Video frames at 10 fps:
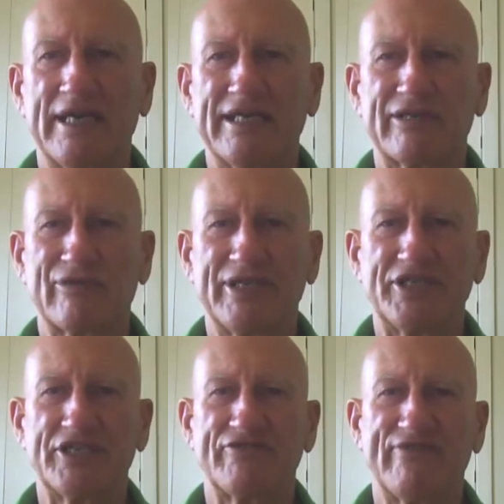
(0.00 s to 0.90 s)

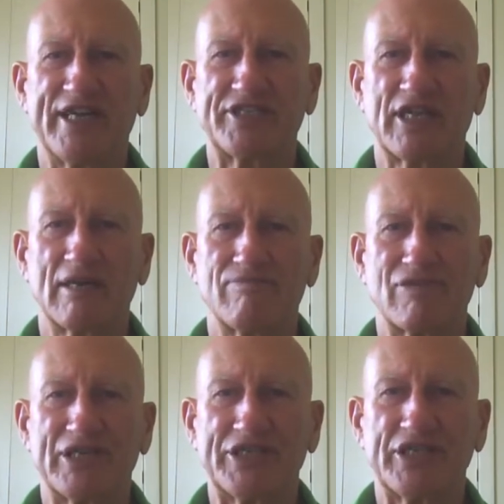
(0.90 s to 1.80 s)
increases vascular
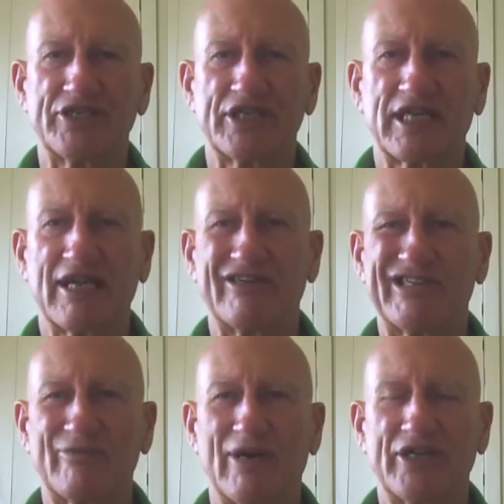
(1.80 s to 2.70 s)
pressure to
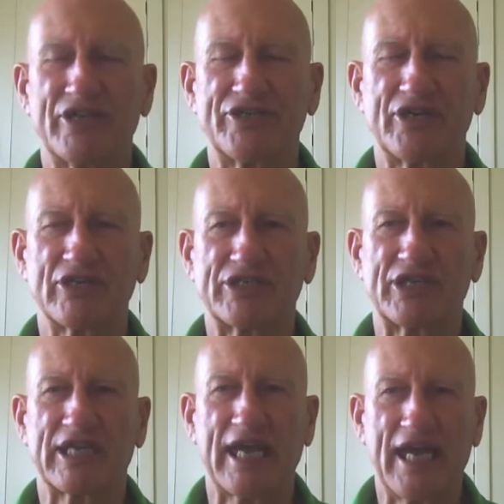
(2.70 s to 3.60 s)
carry away the toxic